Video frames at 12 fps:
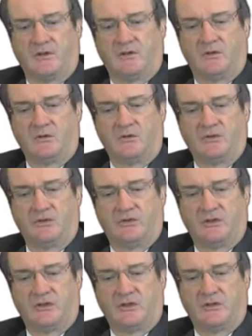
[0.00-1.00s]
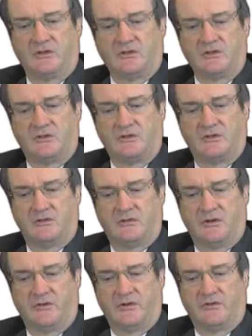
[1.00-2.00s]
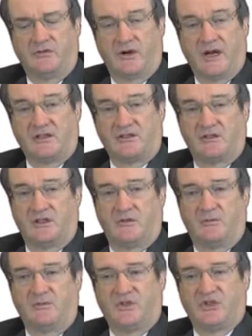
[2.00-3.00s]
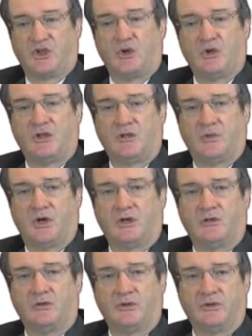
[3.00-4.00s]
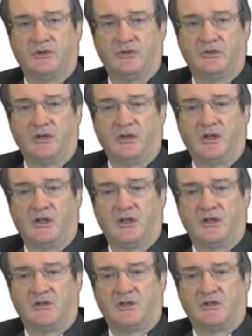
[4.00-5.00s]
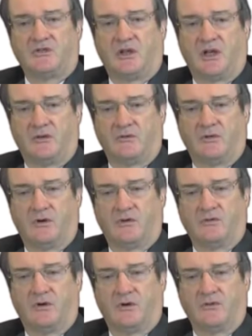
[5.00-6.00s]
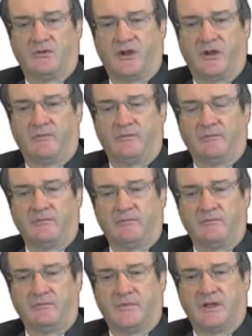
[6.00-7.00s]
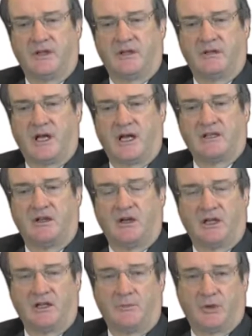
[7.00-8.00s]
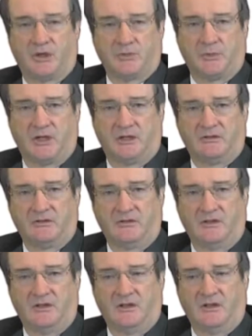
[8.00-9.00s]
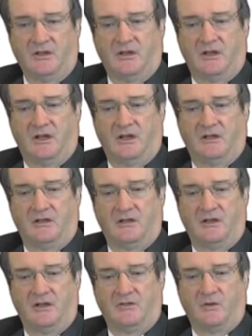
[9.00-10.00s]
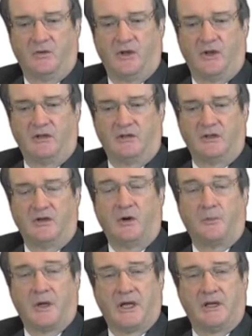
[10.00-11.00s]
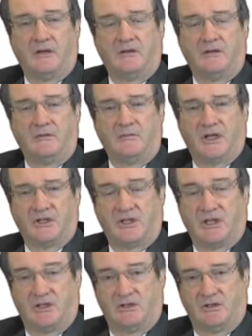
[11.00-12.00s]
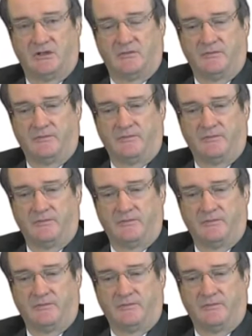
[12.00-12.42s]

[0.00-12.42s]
clauses that constitute derivatives are actually sewn in by lawyers just to cover off on some unlikely prospects, and therefore they're not paid much attention.